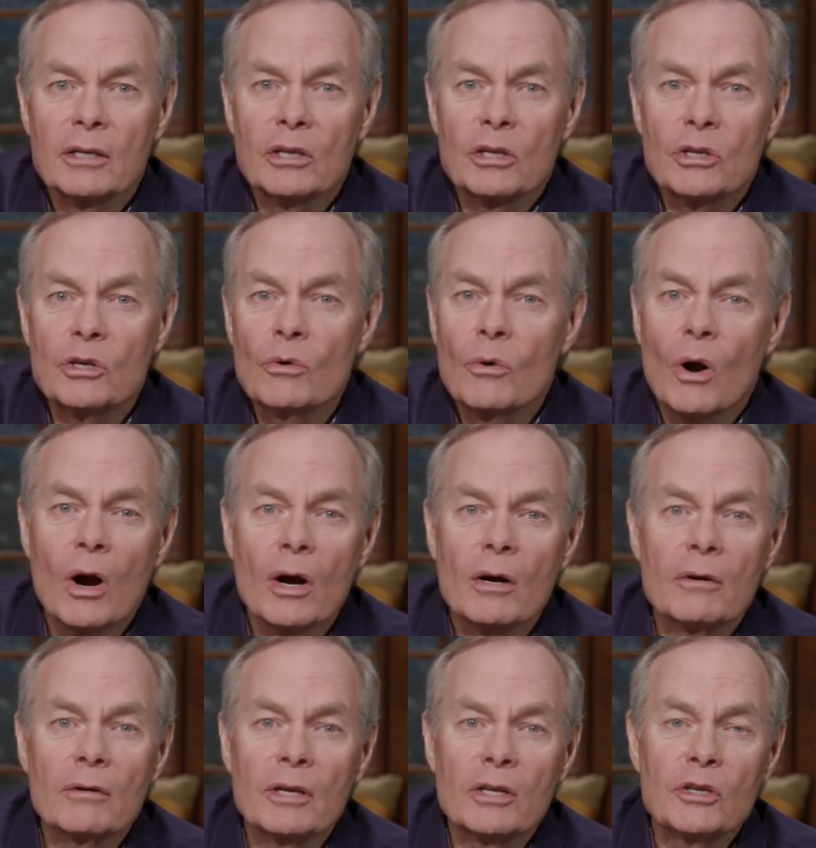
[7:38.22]
You
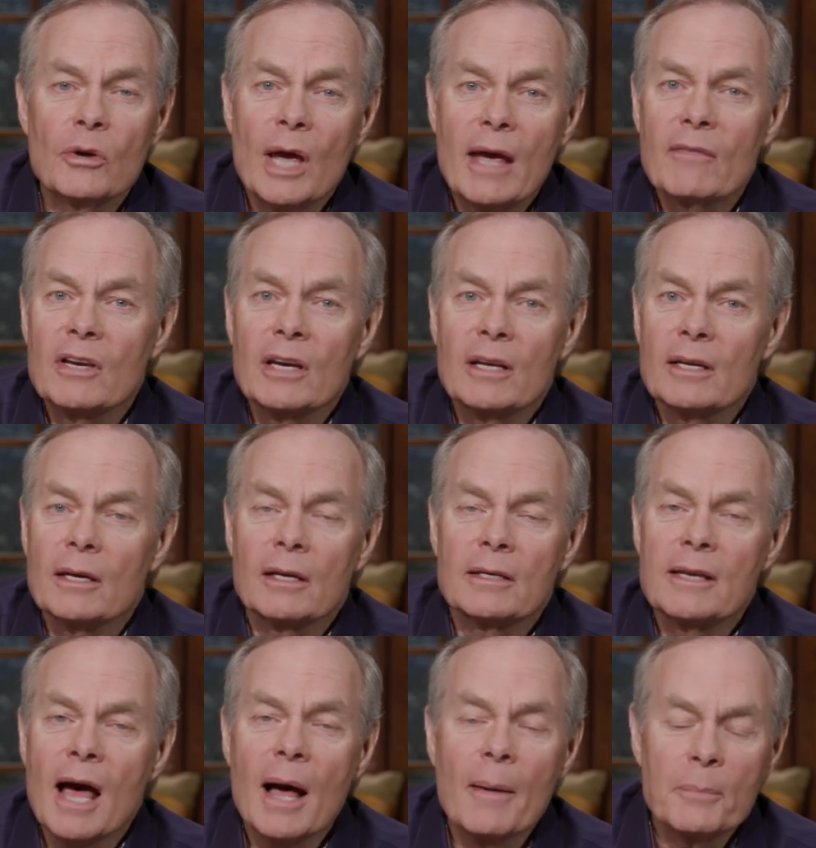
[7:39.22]
aren't, you haven't
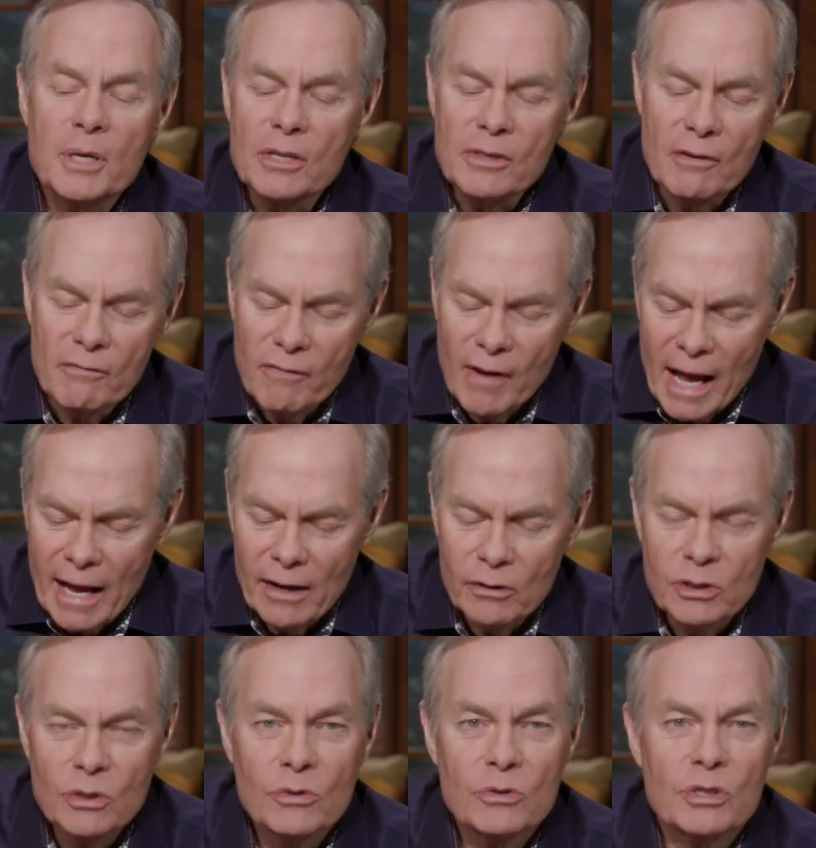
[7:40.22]
adopted the
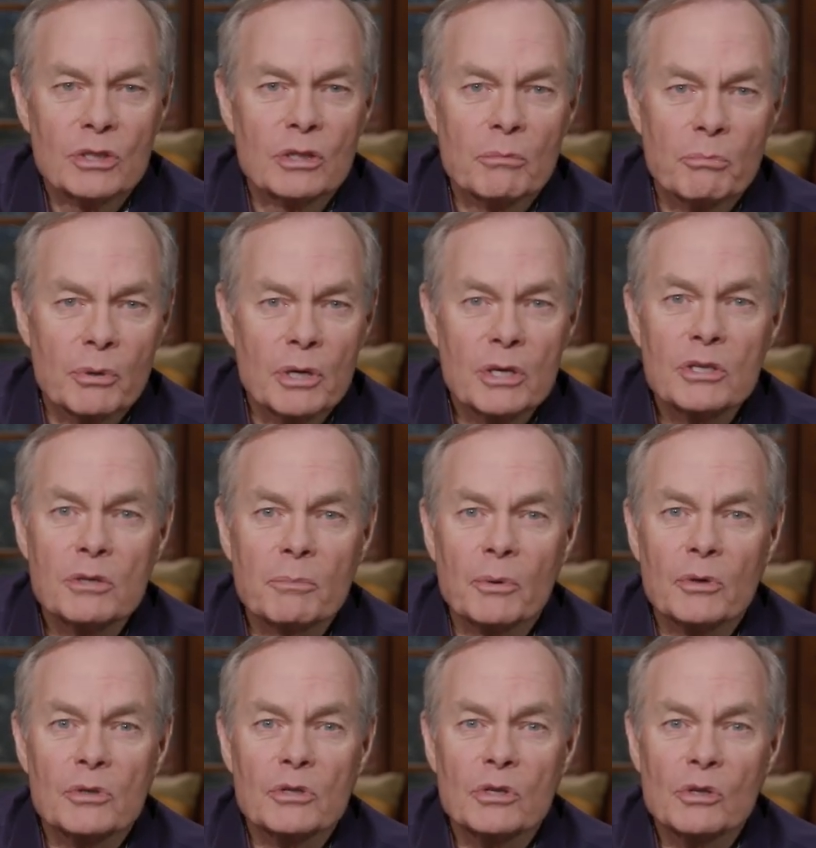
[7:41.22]
values and the
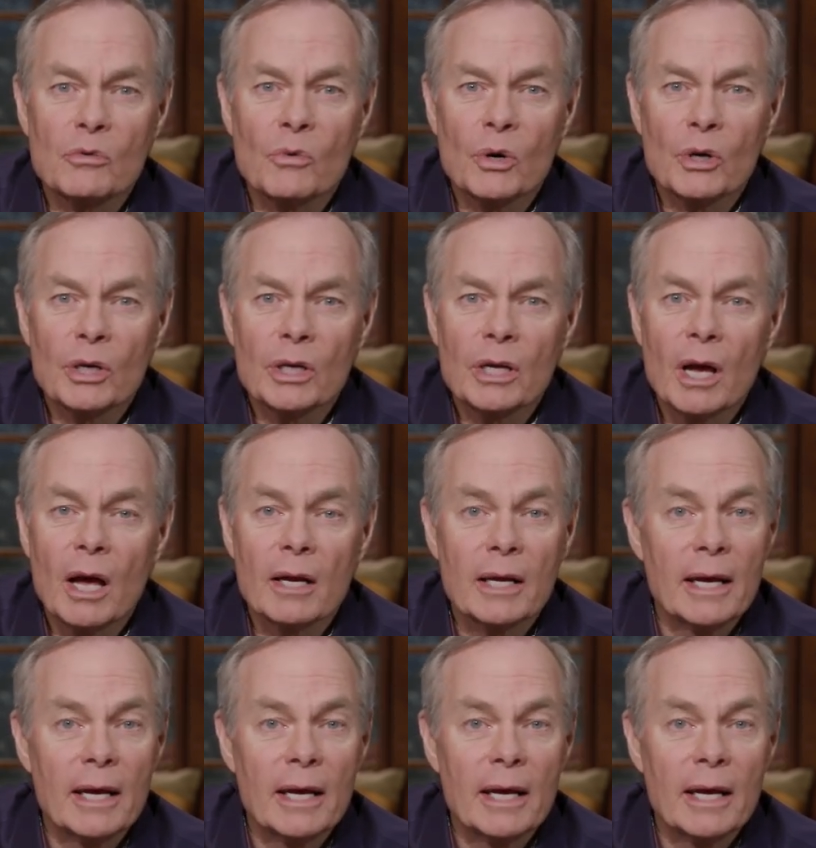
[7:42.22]
principles of the Word of God.